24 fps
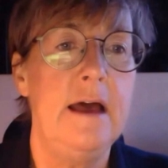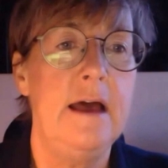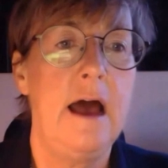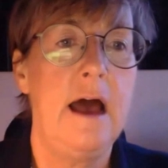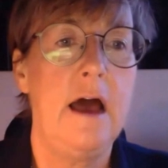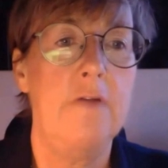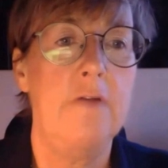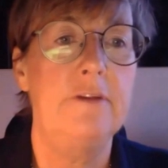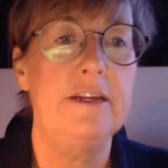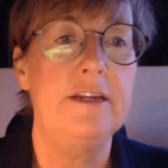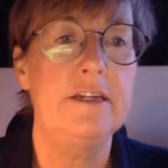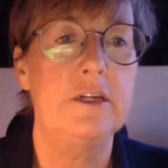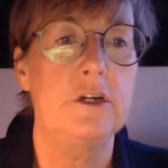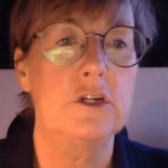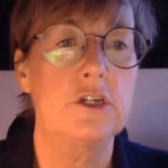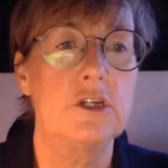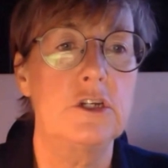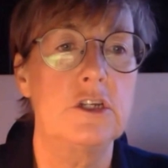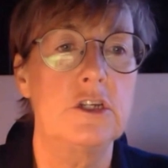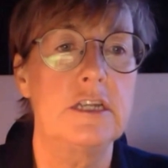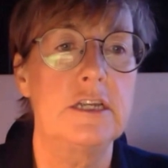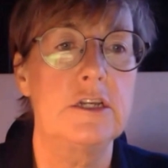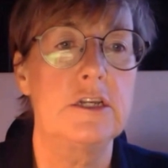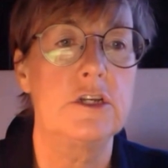and
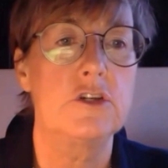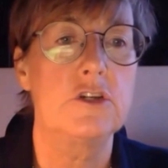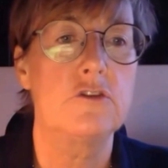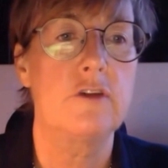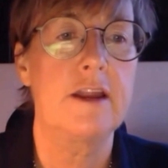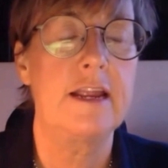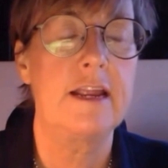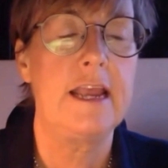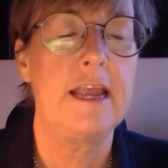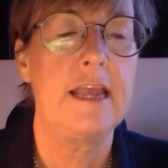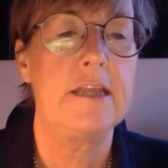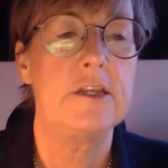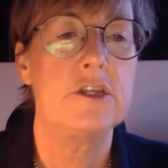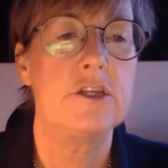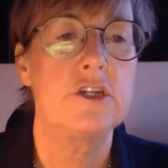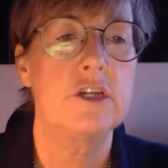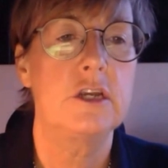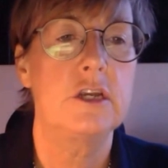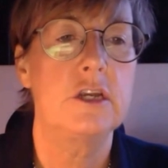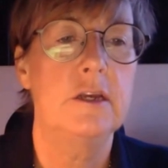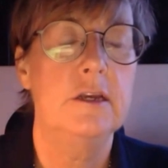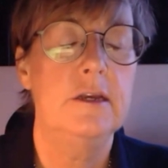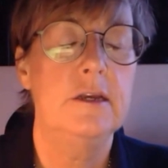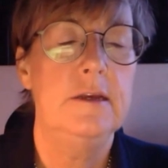reductions in shrinkage.
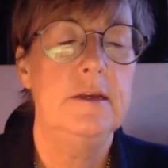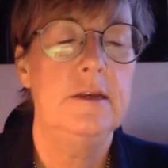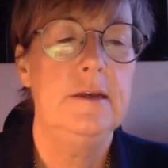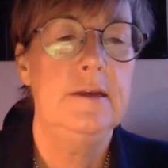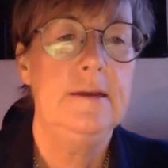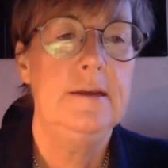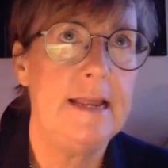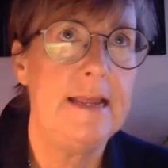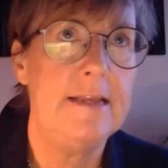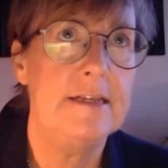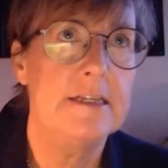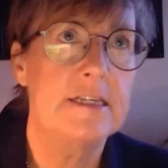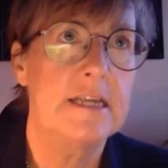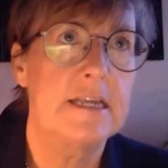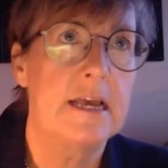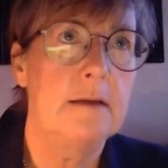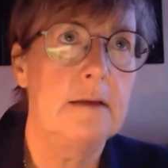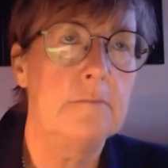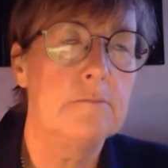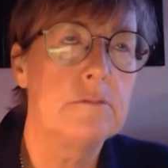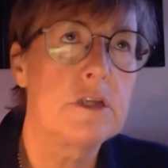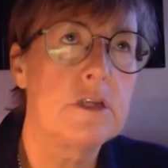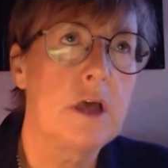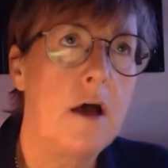In
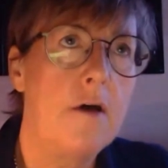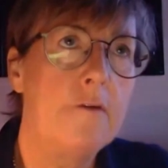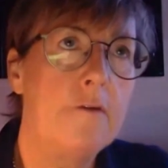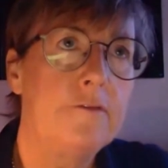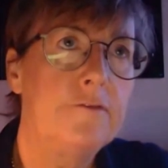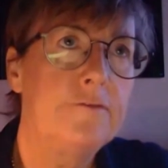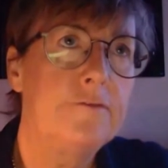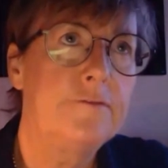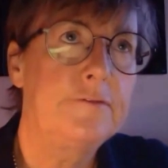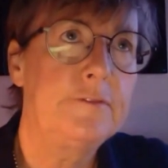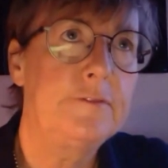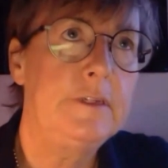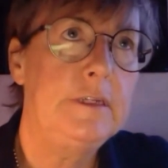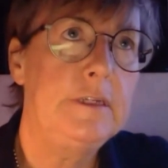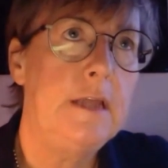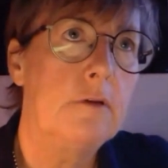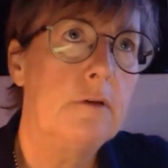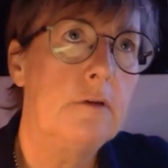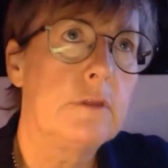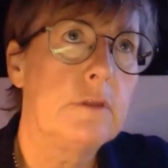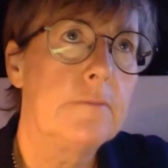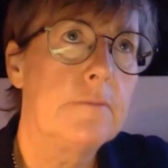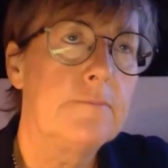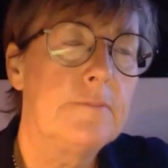terms of,
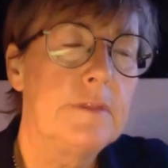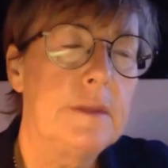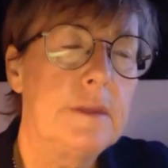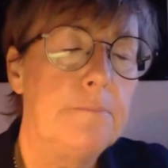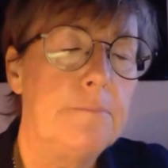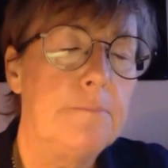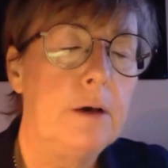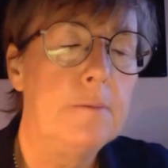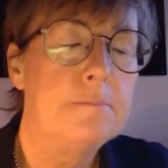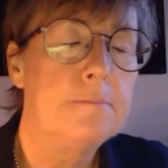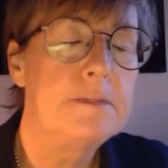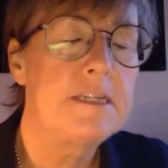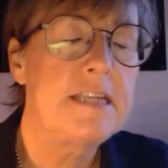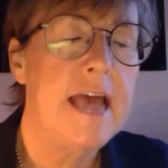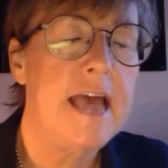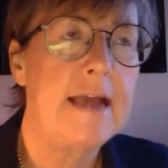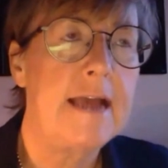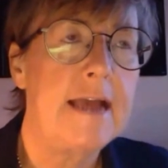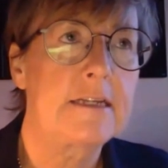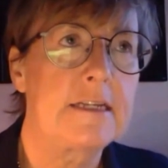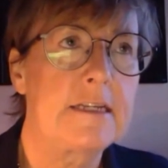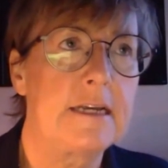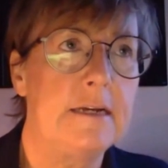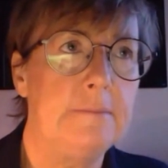the pub
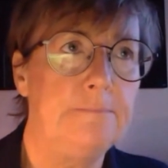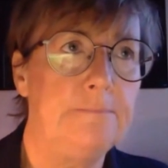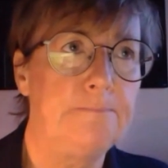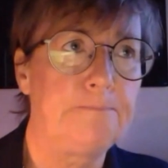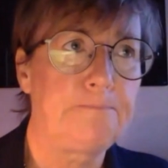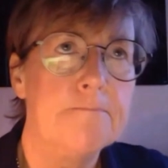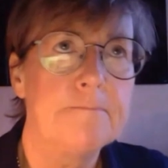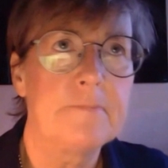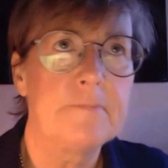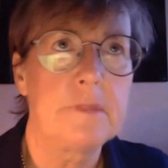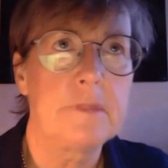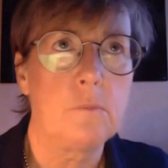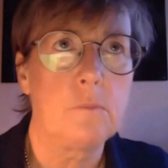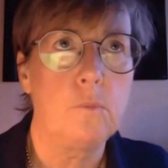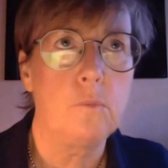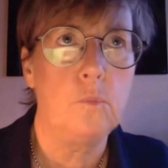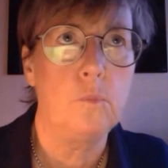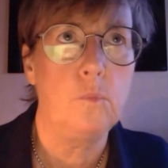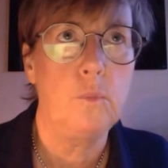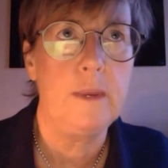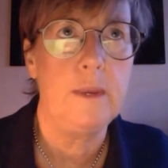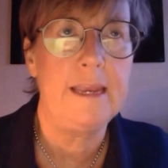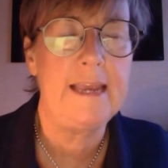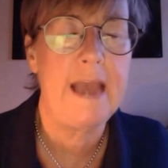sector,
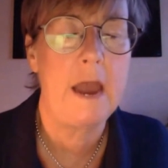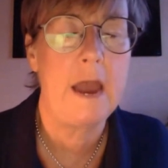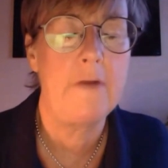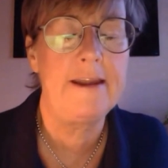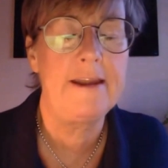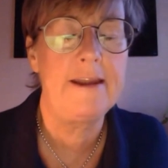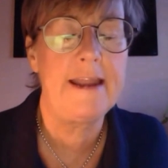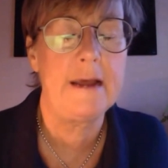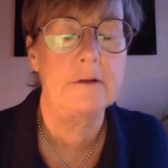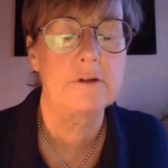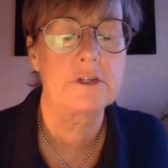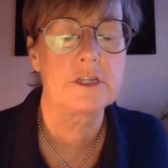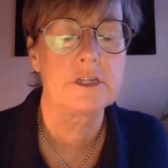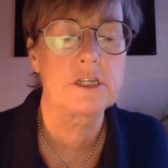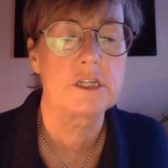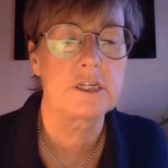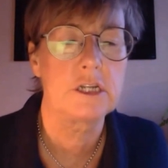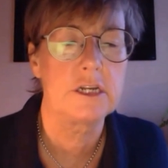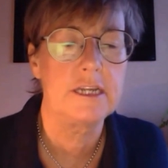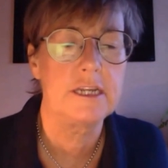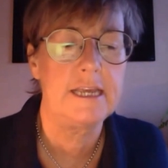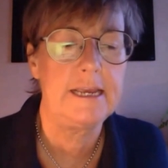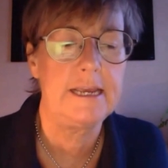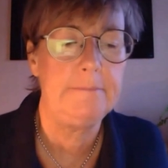we carried out a
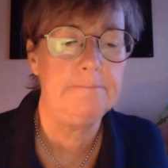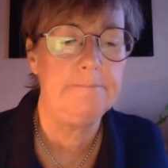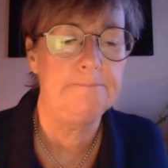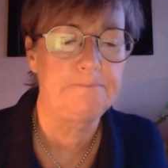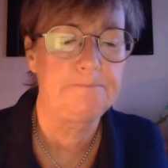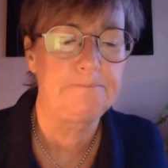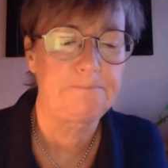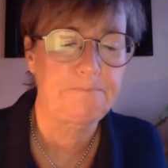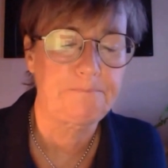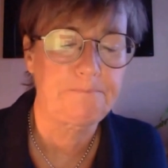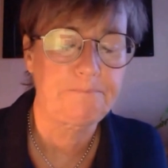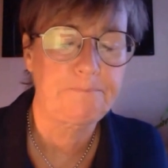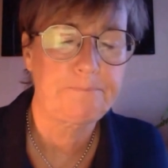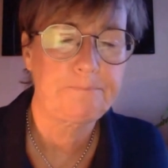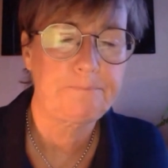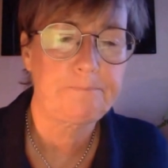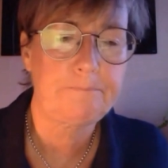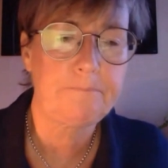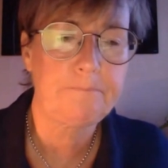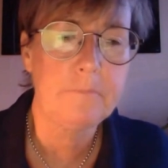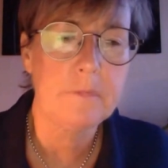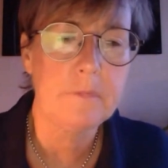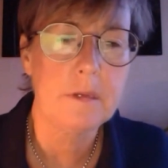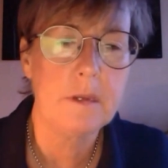study
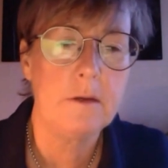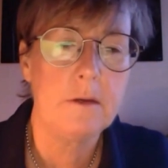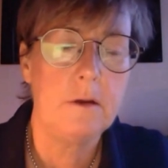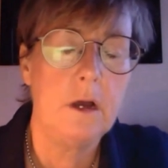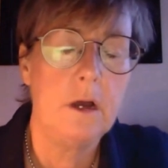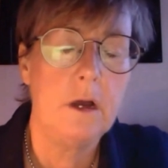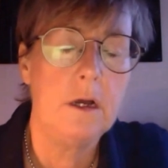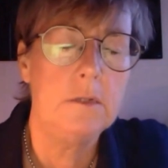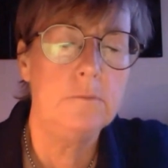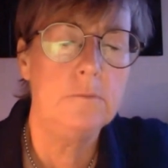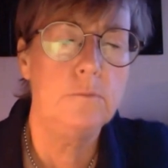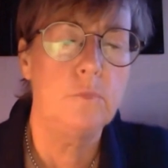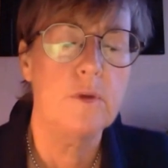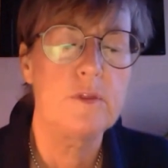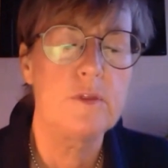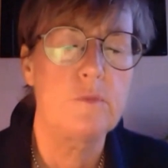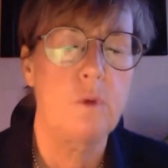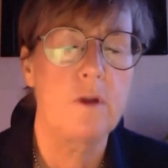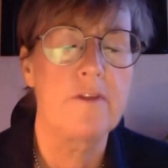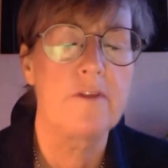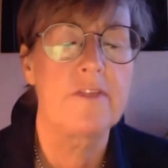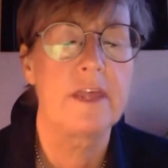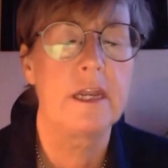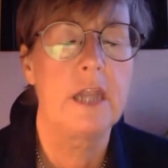with
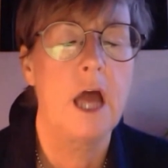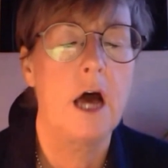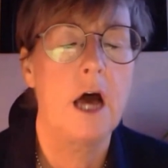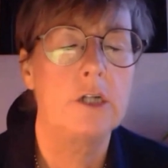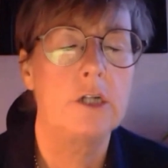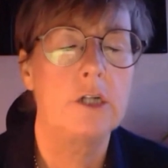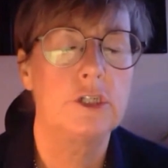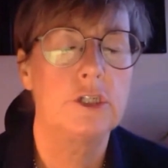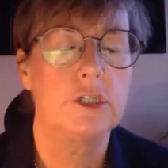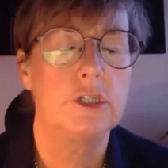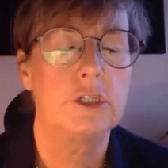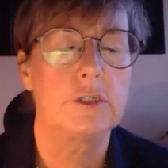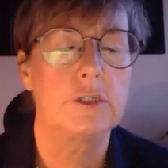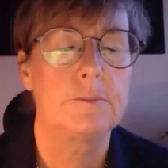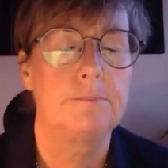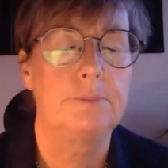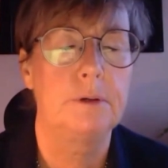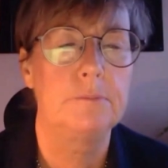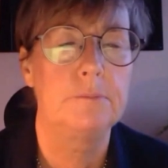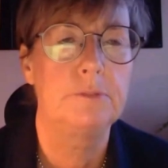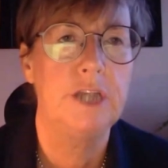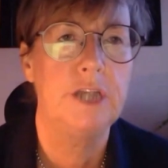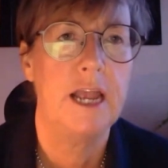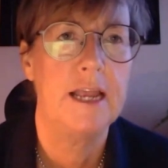one of the largest
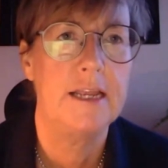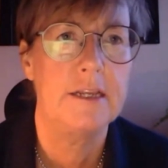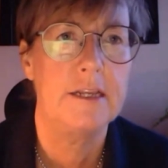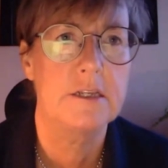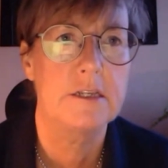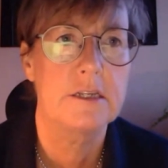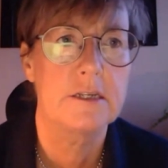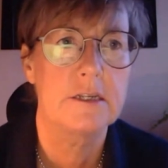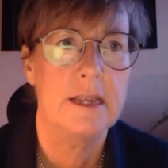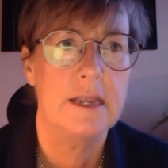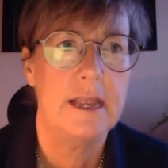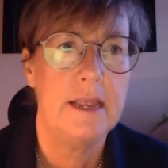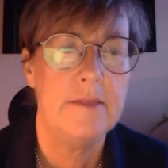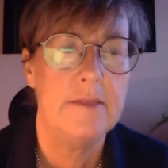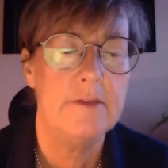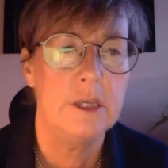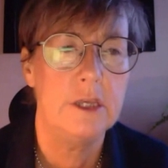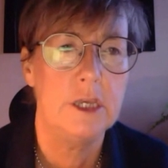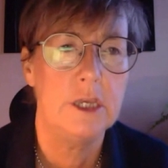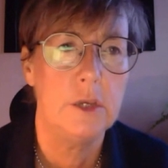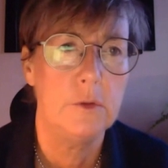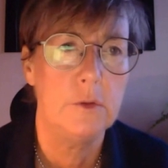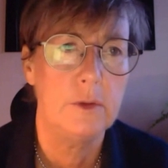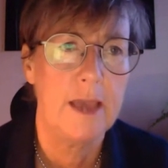pub chains in
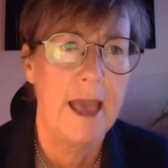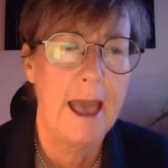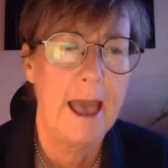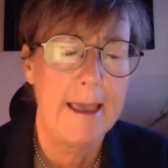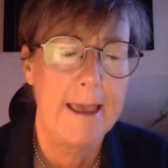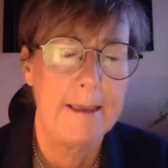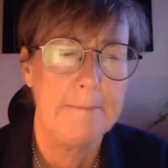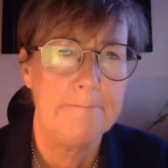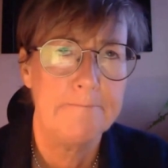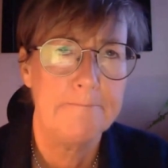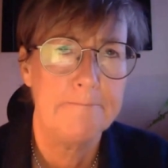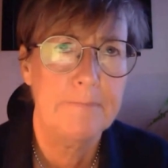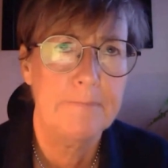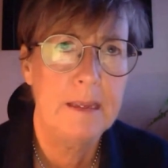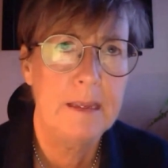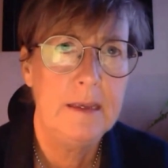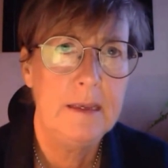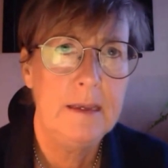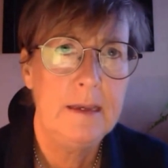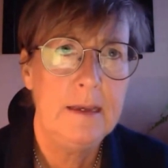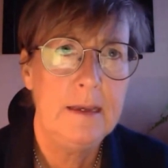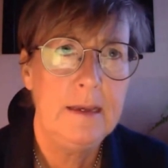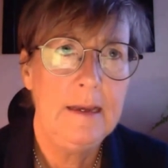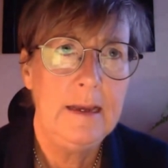the UK.
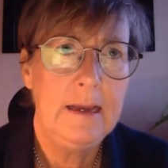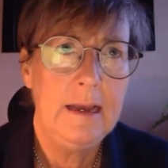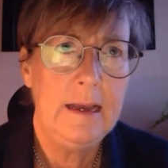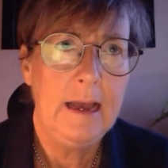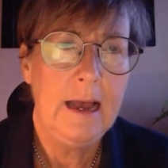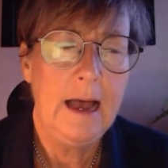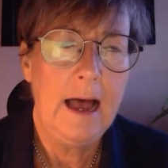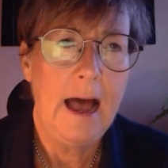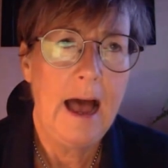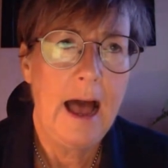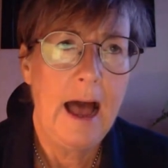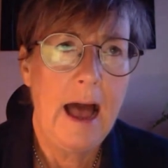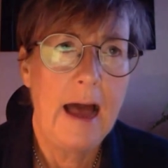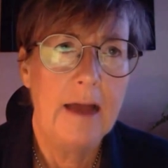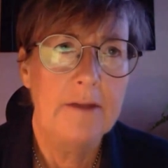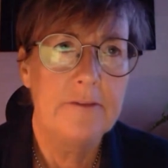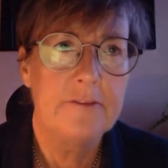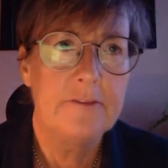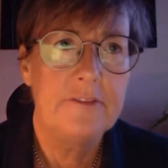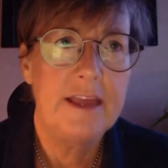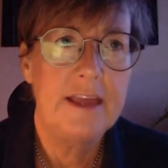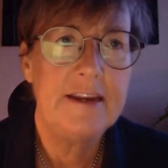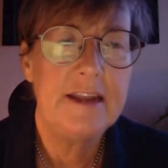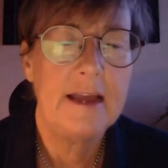
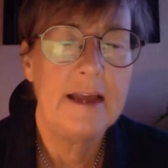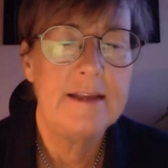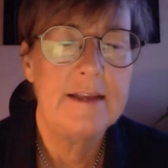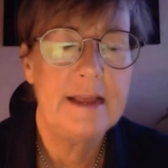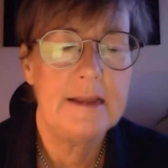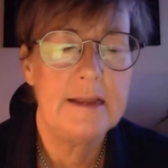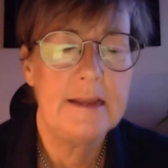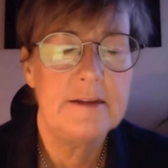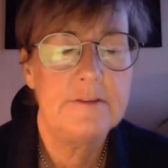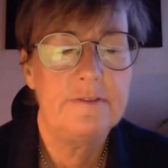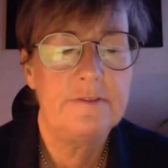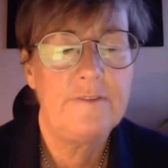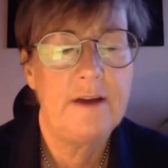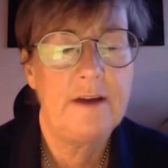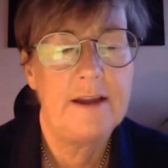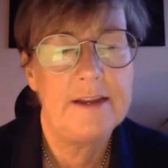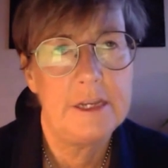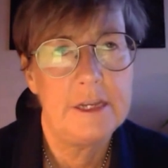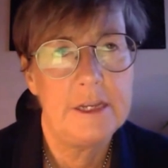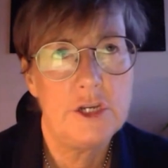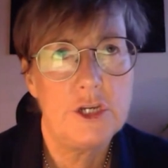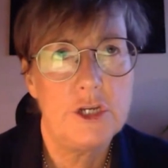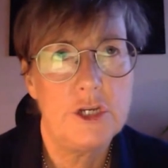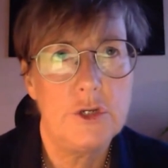And they'd identified
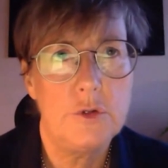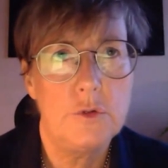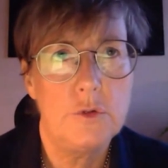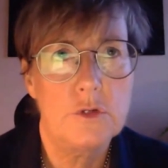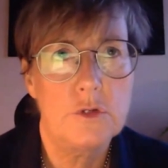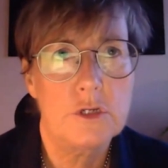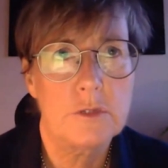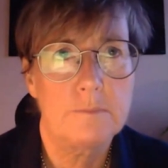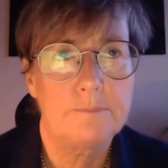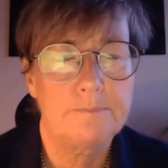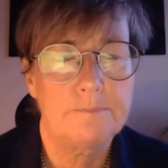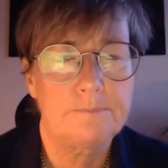issues